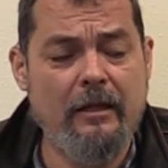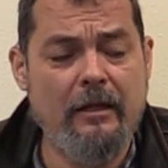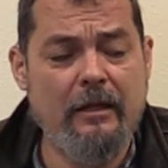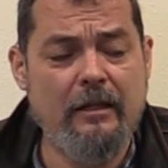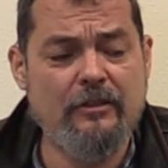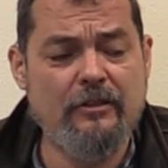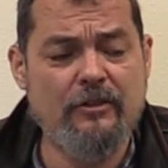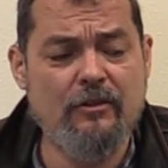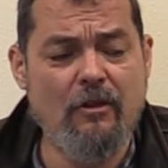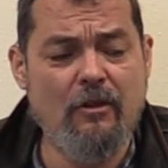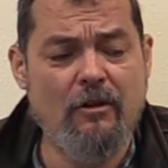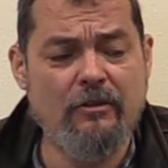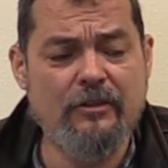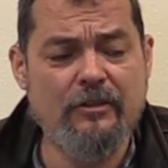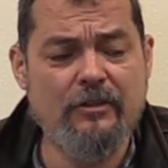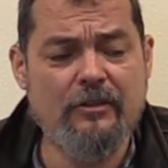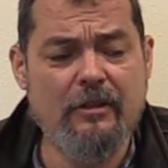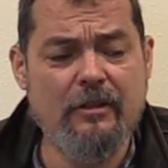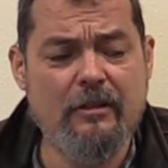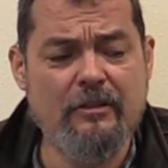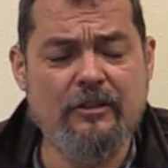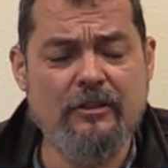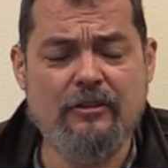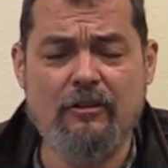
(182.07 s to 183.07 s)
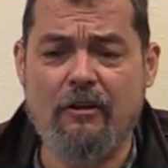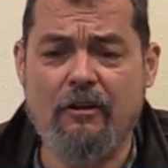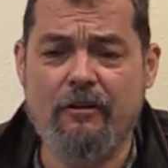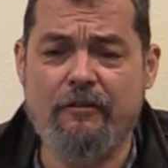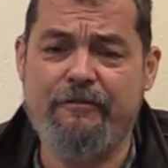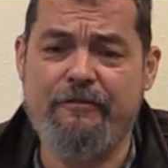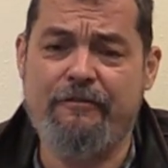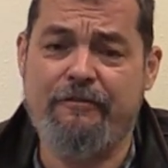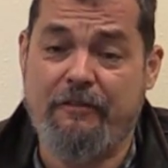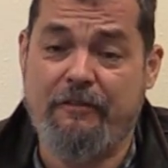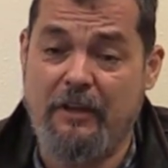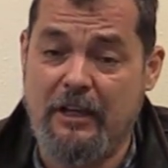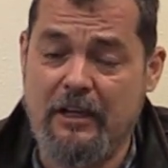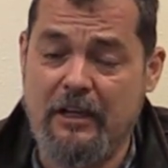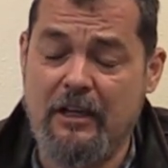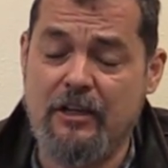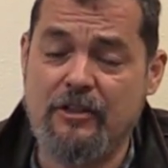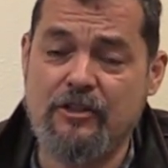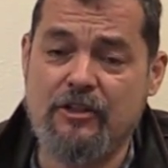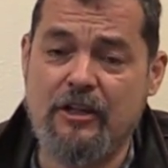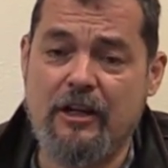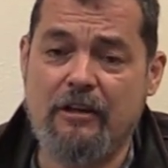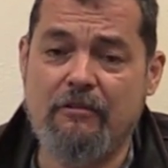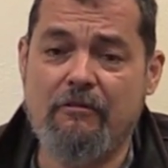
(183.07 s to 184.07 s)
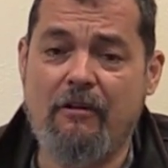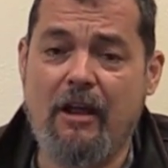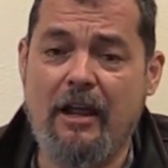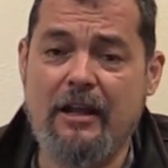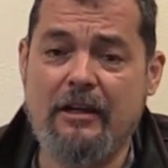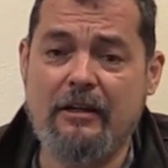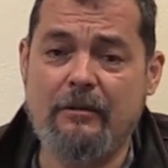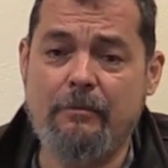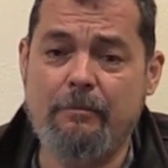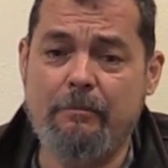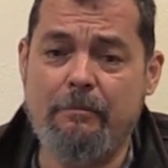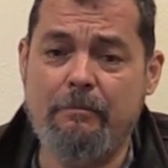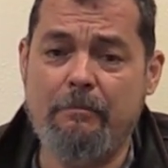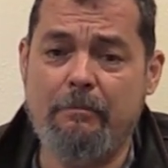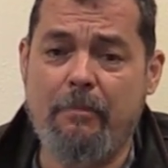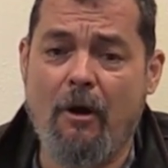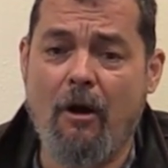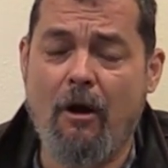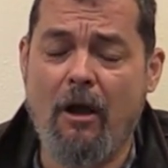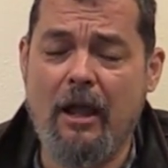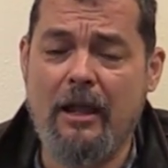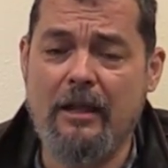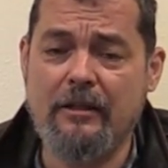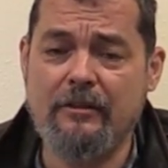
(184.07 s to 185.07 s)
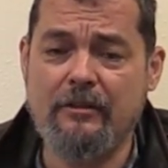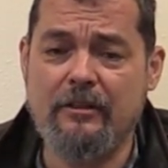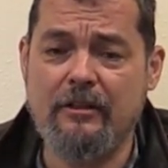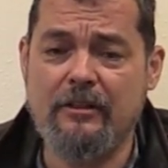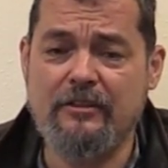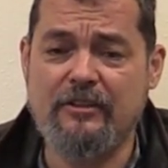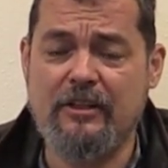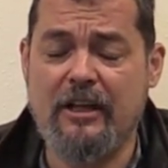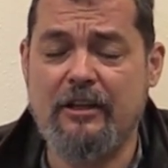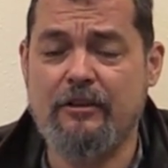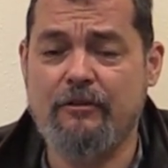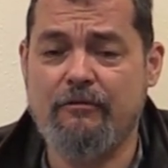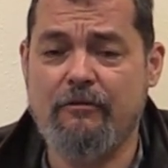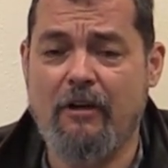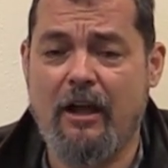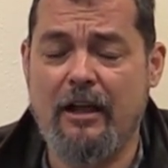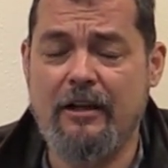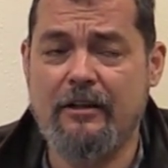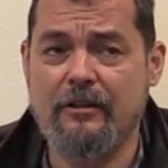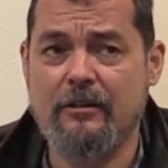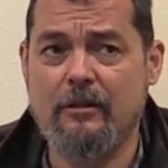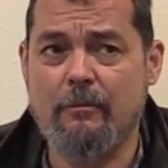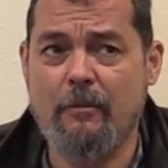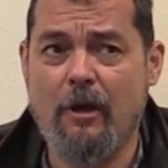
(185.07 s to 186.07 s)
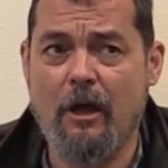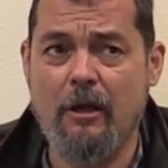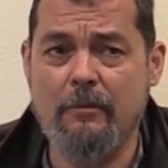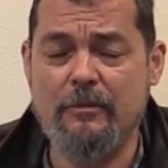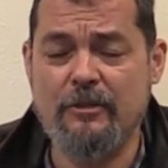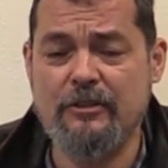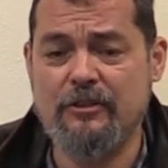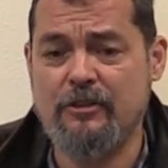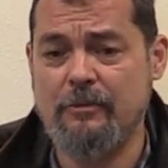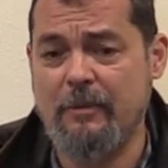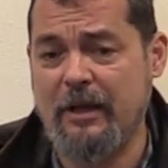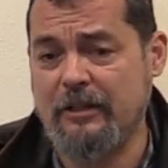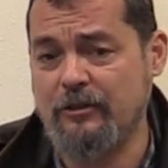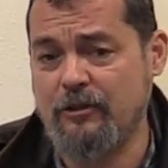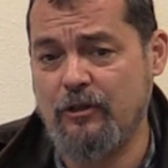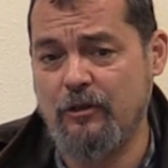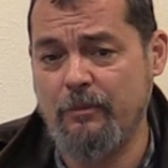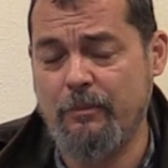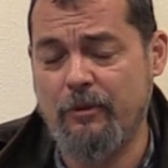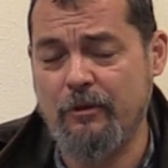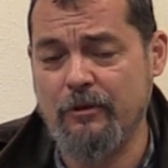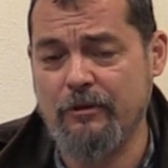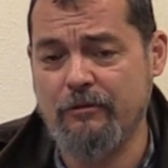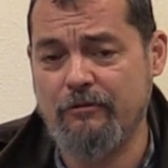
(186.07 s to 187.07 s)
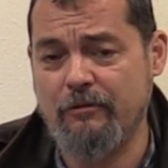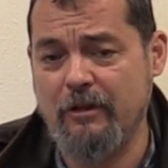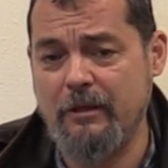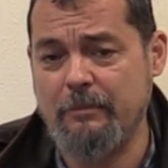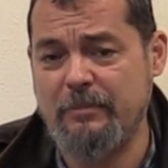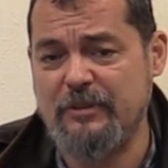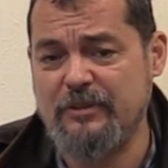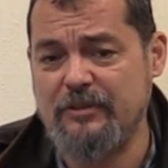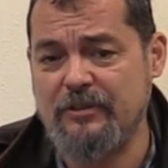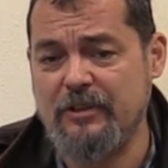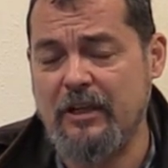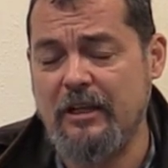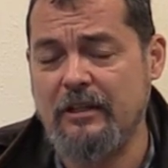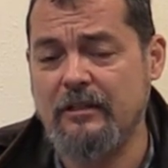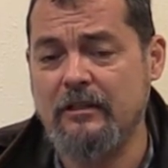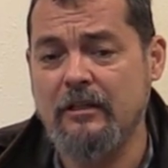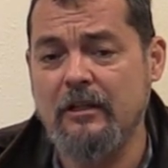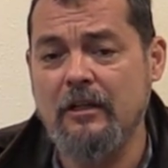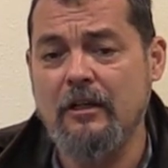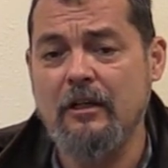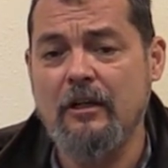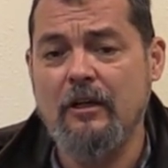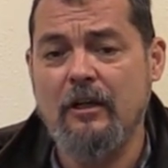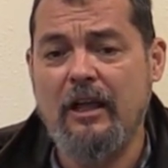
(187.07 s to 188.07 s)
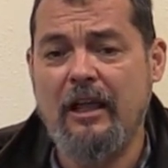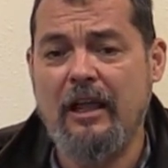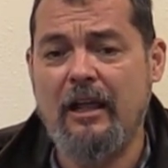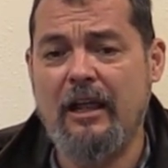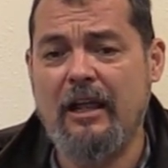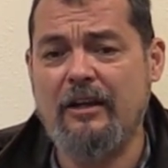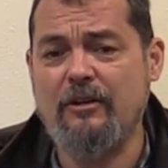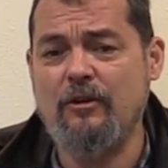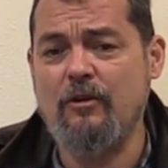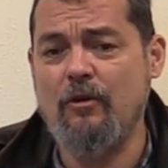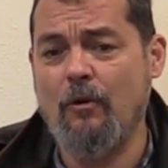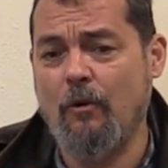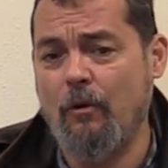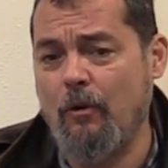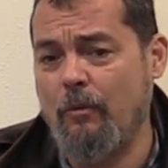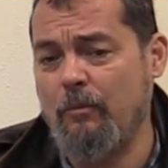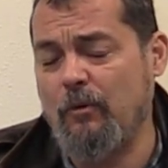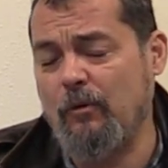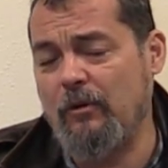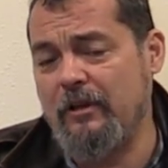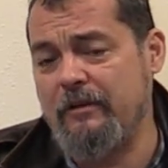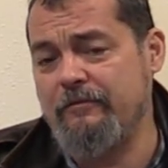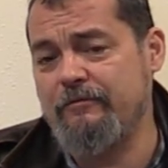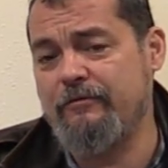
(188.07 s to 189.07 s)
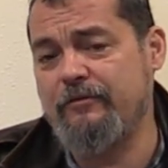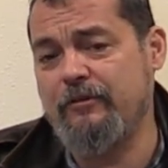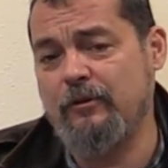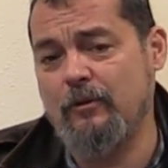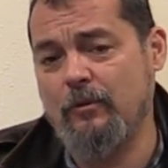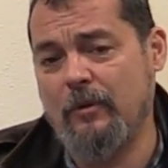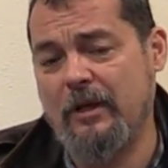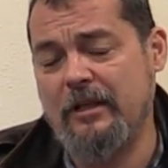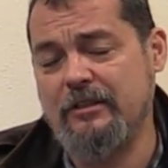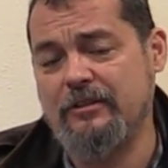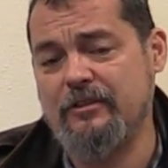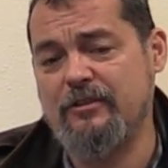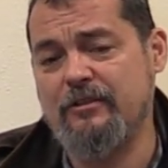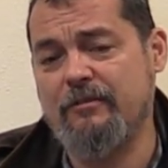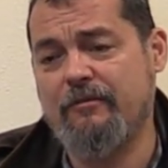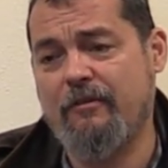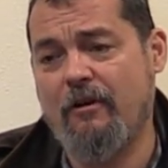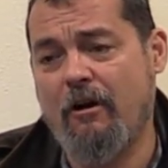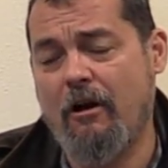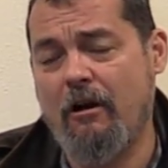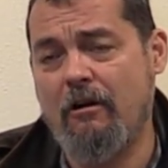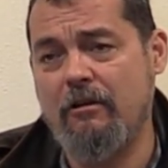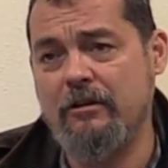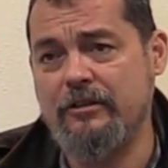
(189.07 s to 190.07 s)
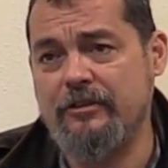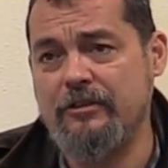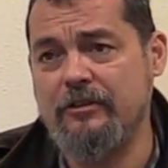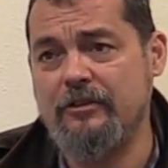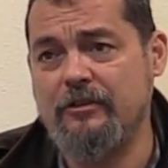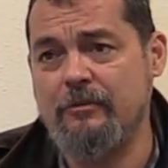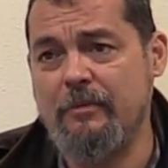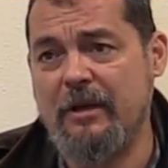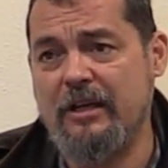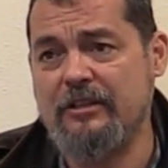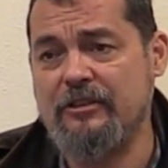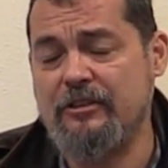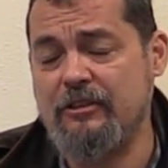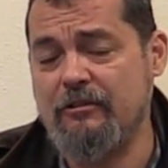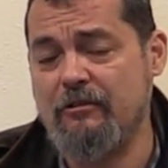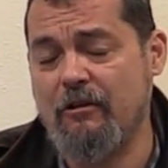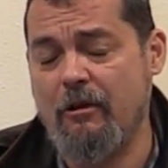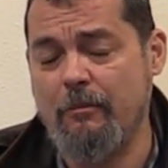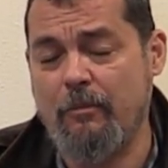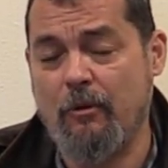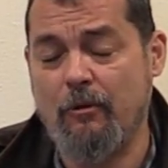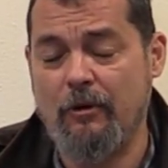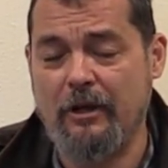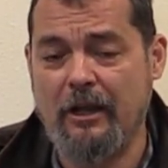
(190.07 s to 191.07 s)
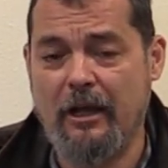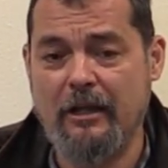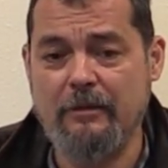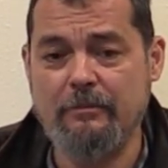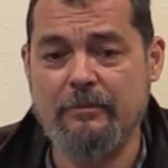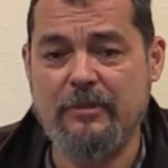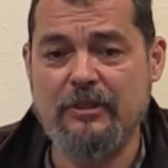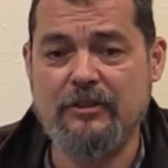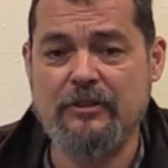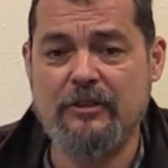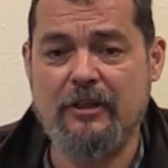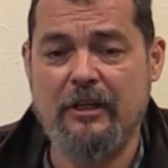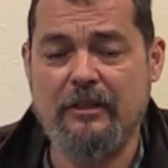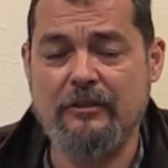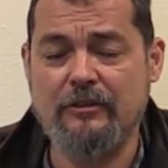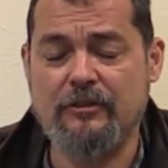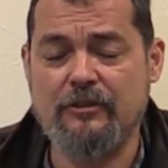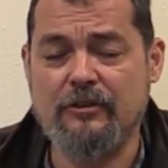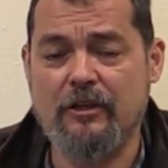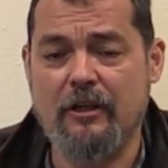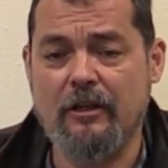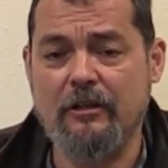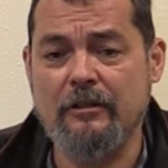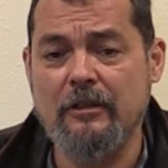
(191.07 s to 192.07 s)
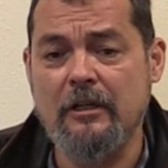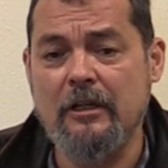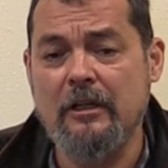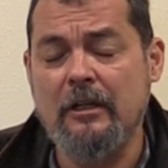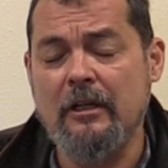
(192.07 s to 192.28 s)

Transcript: it's not, there's a lot of fear generated by it. The death rate at the moment is about 2.3% and normal influenza virus is about 0.8%. So